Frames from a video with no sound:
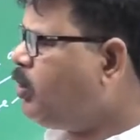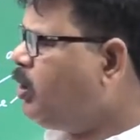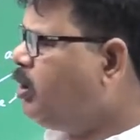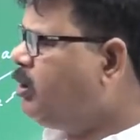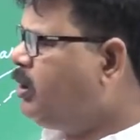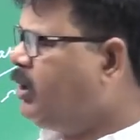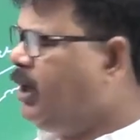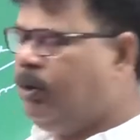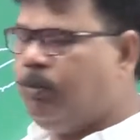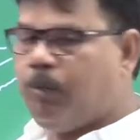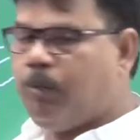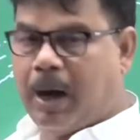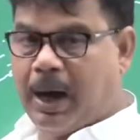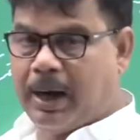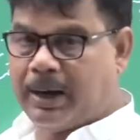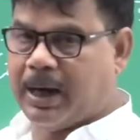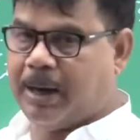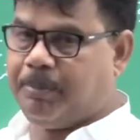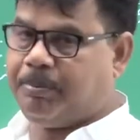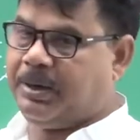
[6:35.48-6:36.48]
then what
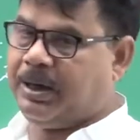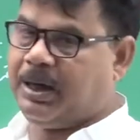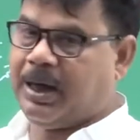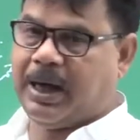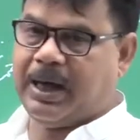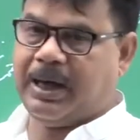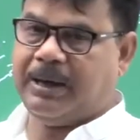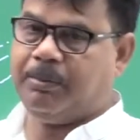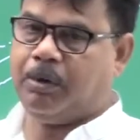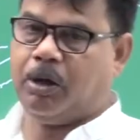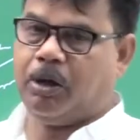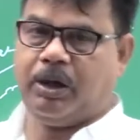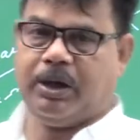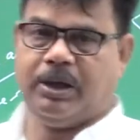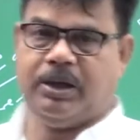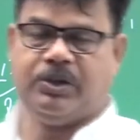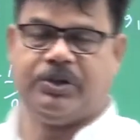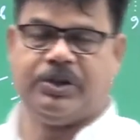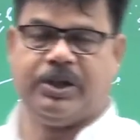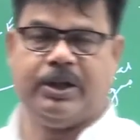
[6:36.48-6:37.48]
happened? I have
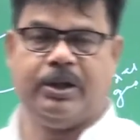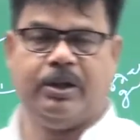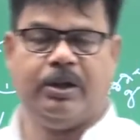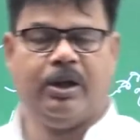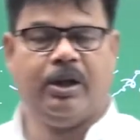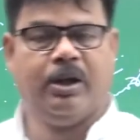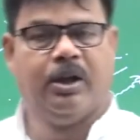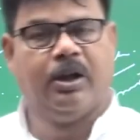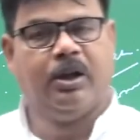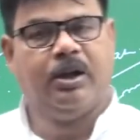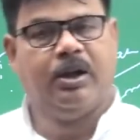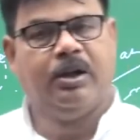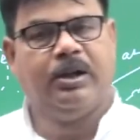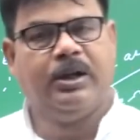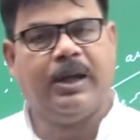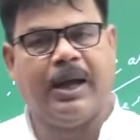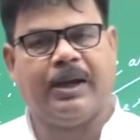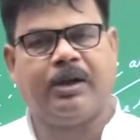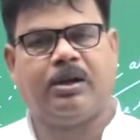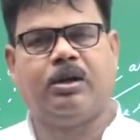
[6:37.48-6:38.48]
already said
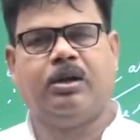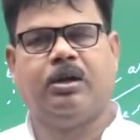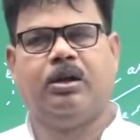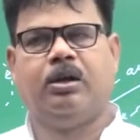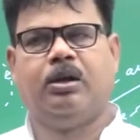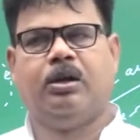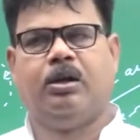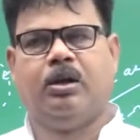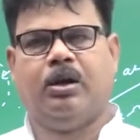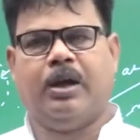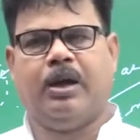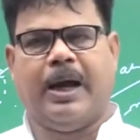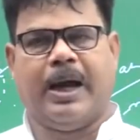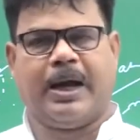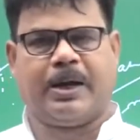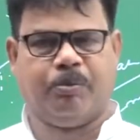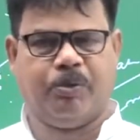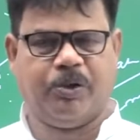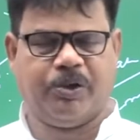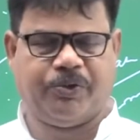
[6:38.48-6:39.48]
that
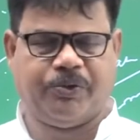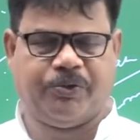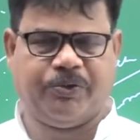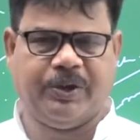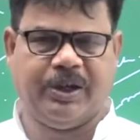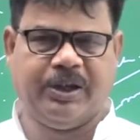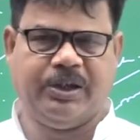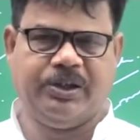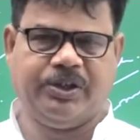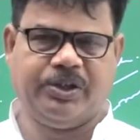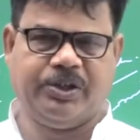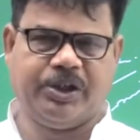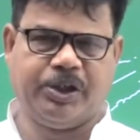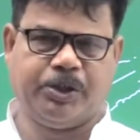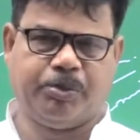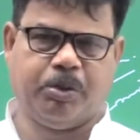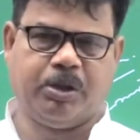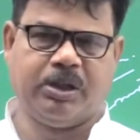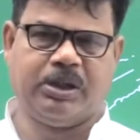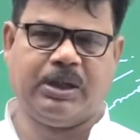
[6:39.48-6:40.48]
atmosphere is
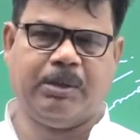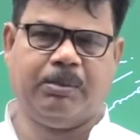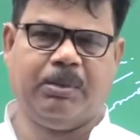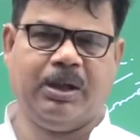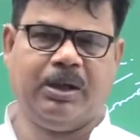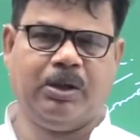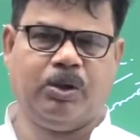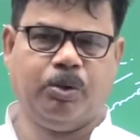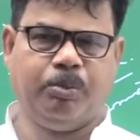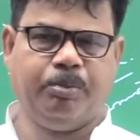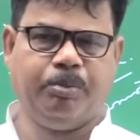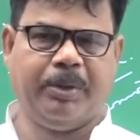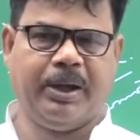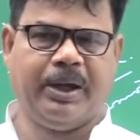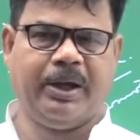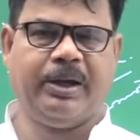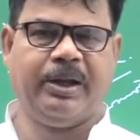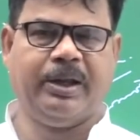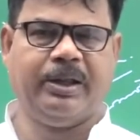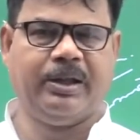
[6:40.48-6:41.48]
responsible to
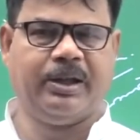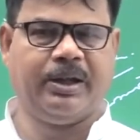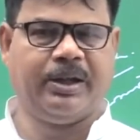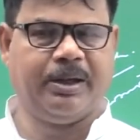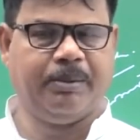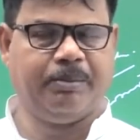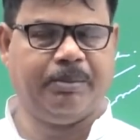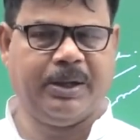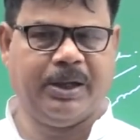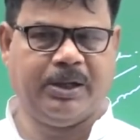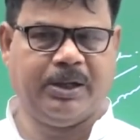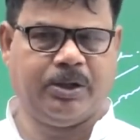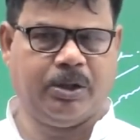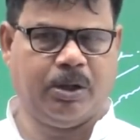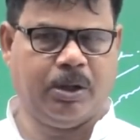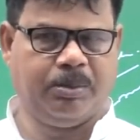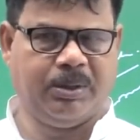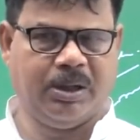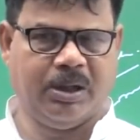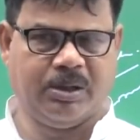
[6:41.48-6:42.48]
maintain the temperature
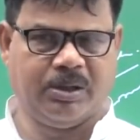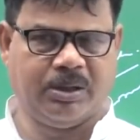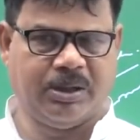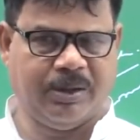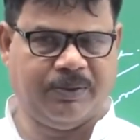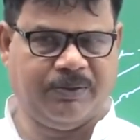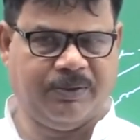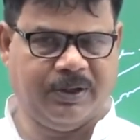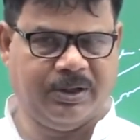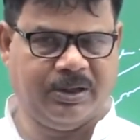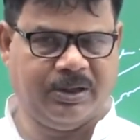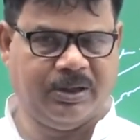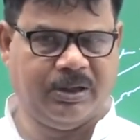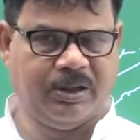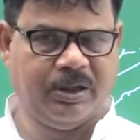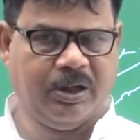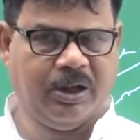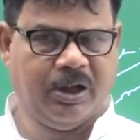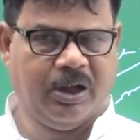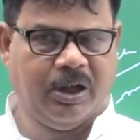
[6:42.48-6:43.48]
of the Earth's surface.
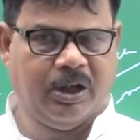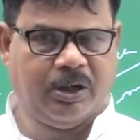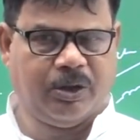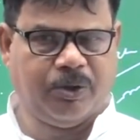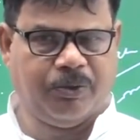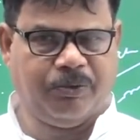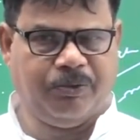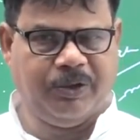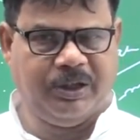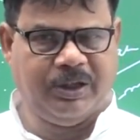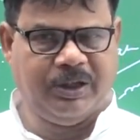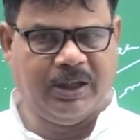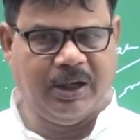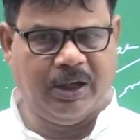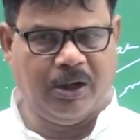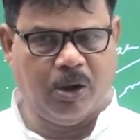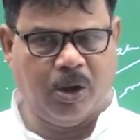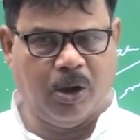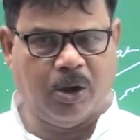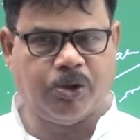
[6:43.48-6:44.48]
So with the
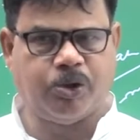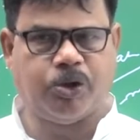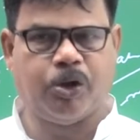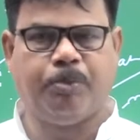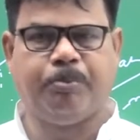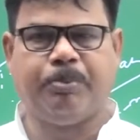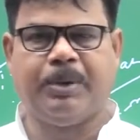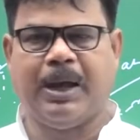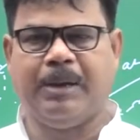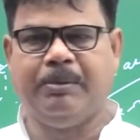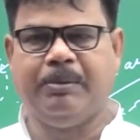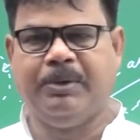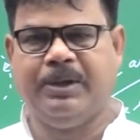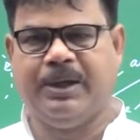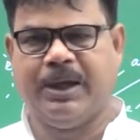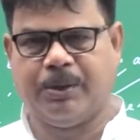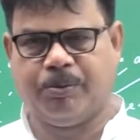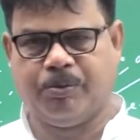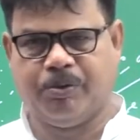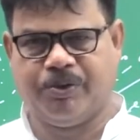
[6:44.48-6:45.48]
loss of primary
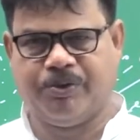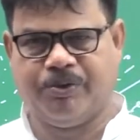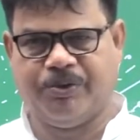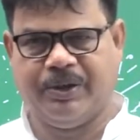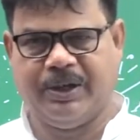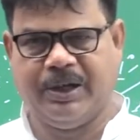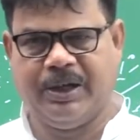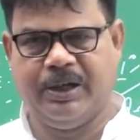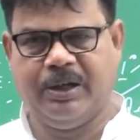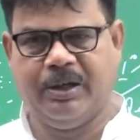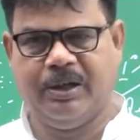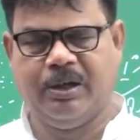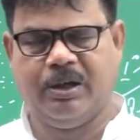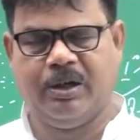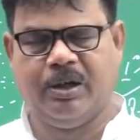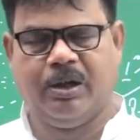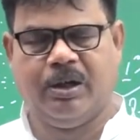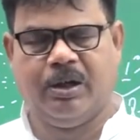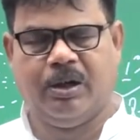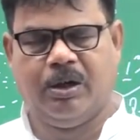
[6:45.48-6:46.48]
atmosphere,
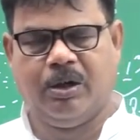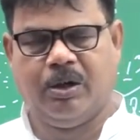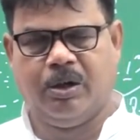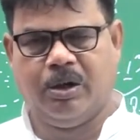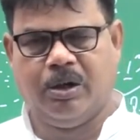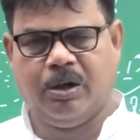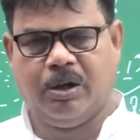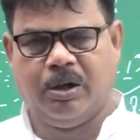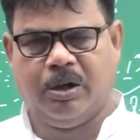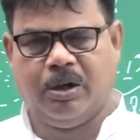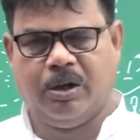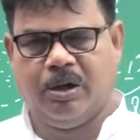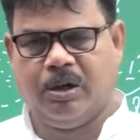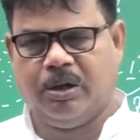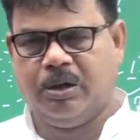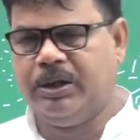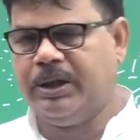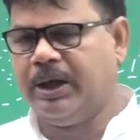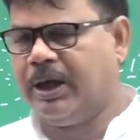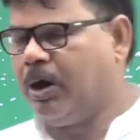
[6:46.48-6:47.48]

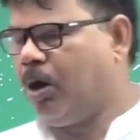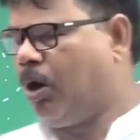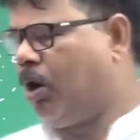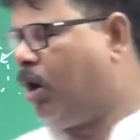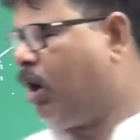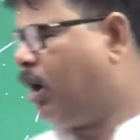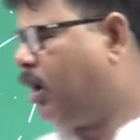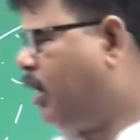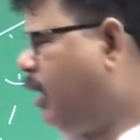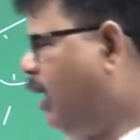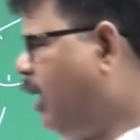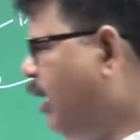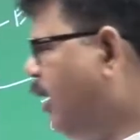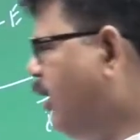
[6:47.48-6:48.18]
there occurred